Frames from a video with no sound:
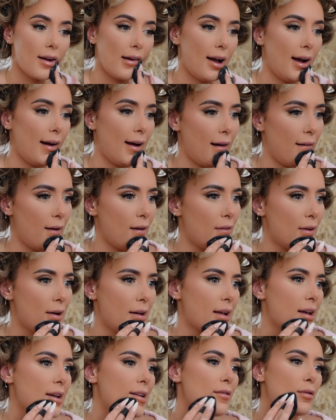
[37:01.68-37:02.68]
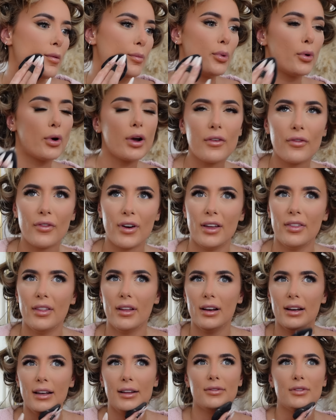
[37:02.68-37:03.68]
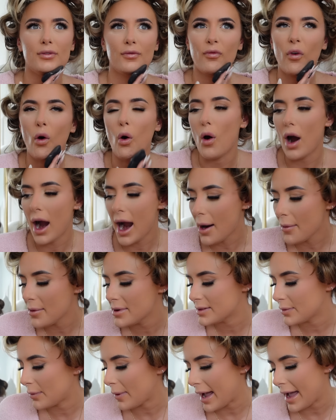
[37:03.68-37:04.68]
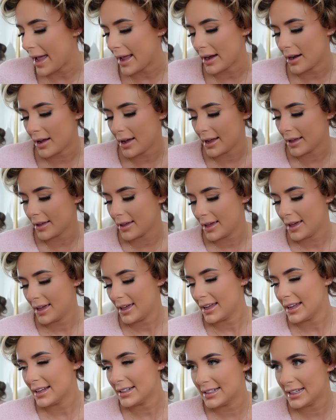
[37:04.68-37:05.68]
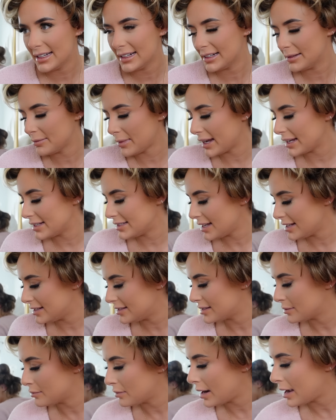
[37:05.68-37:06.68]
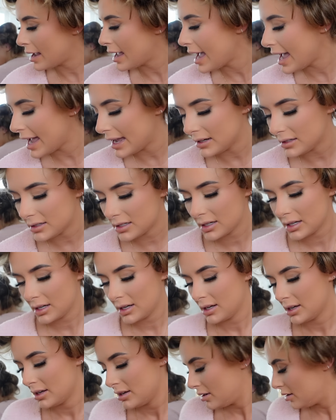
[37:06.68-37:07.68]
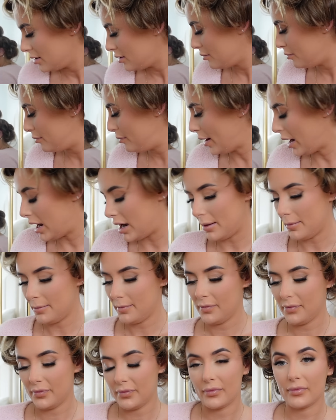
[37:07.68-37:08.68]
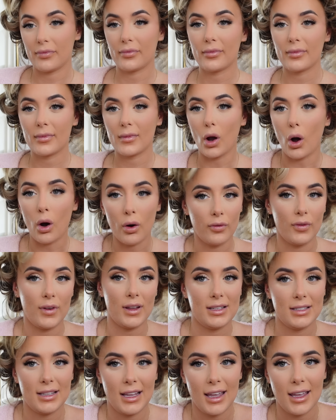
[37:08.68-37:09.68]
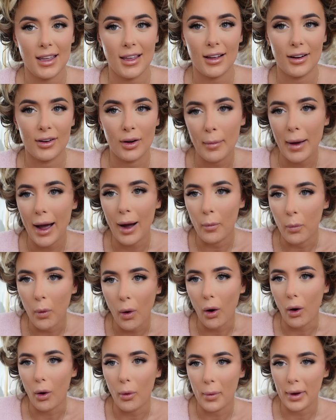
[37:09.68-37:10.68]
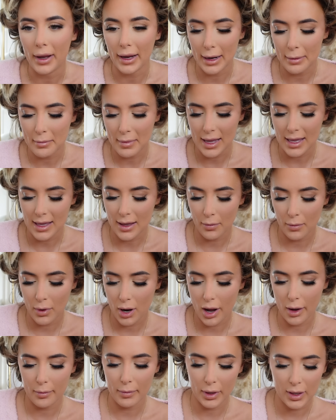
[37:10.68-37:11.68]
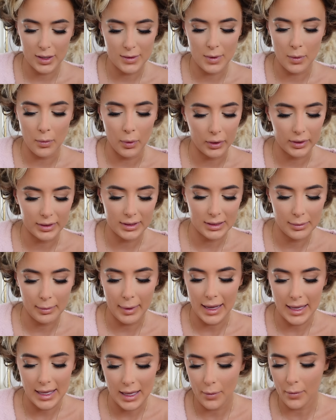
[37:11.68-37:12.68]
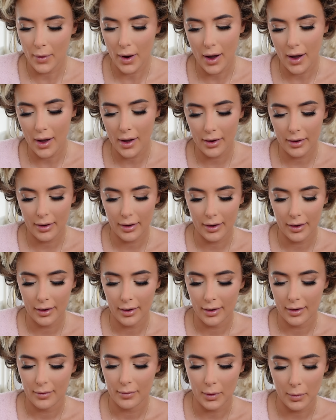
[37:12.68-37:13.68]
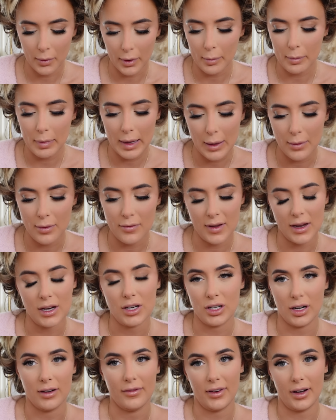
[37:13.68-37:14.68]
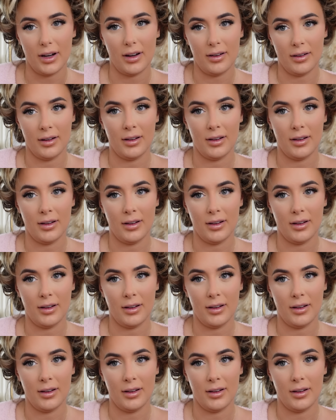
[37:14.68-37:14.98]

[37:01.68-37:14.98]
How am I going to have a boyfriend that lives 4 hours away? Like, it didn't make sense in my head. But obviously, no matter what, we're going to make it work because we want to make it work. We want to be with each other.